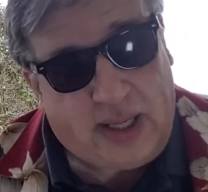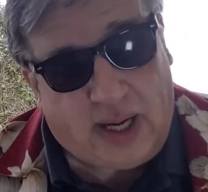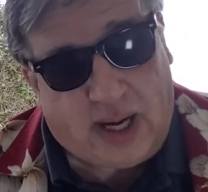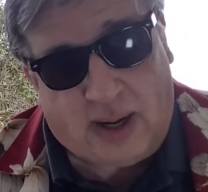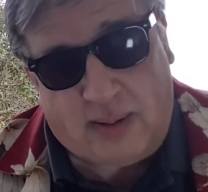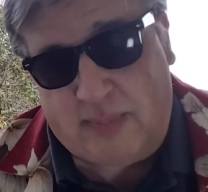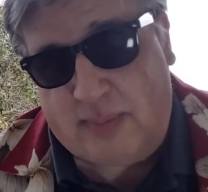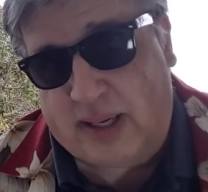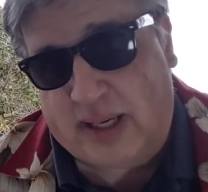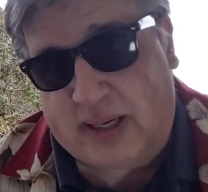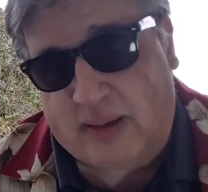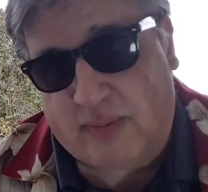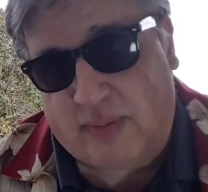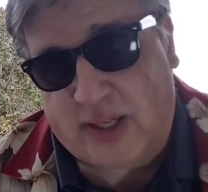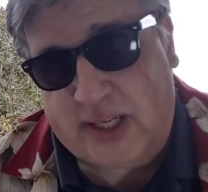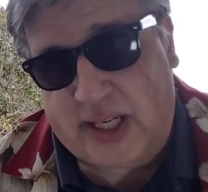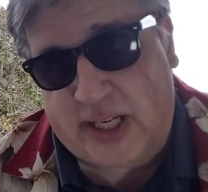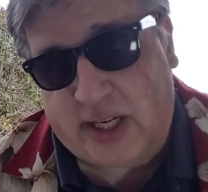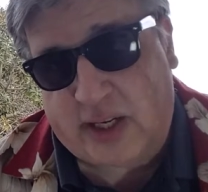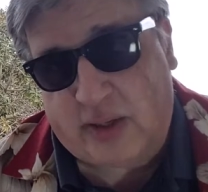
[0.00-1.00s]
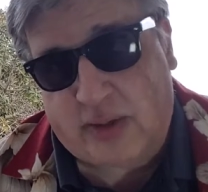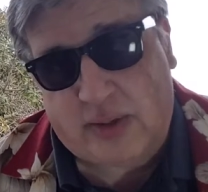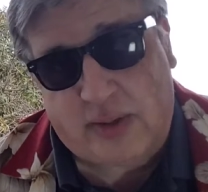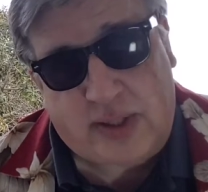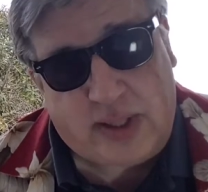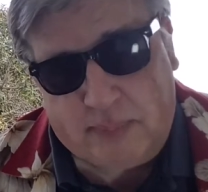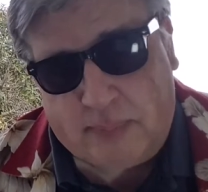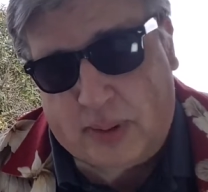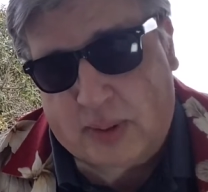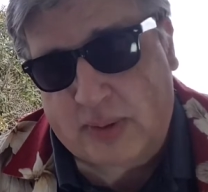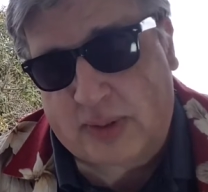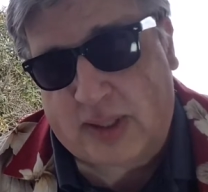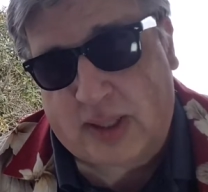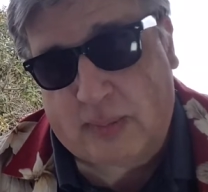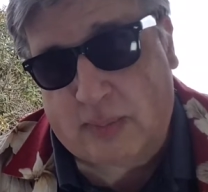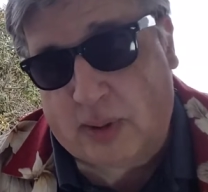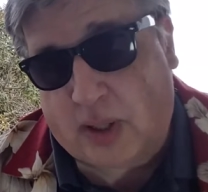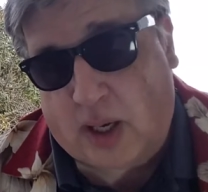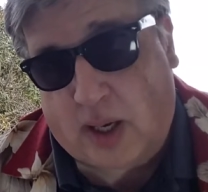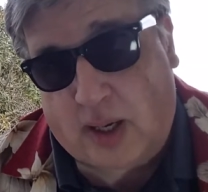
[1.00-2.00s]
I'm making videos, posting
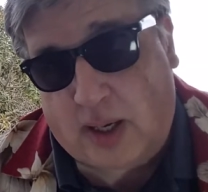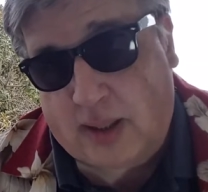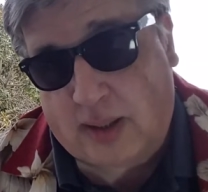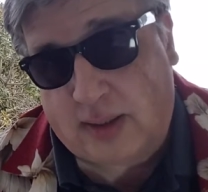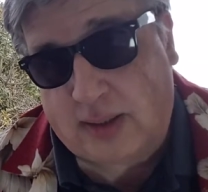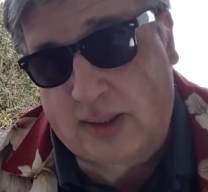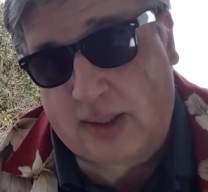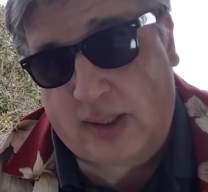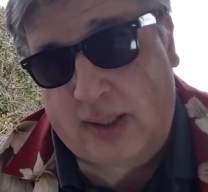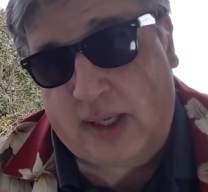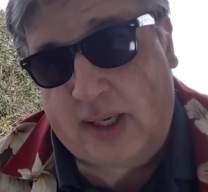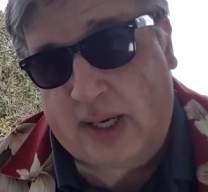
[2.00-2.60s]
blogs,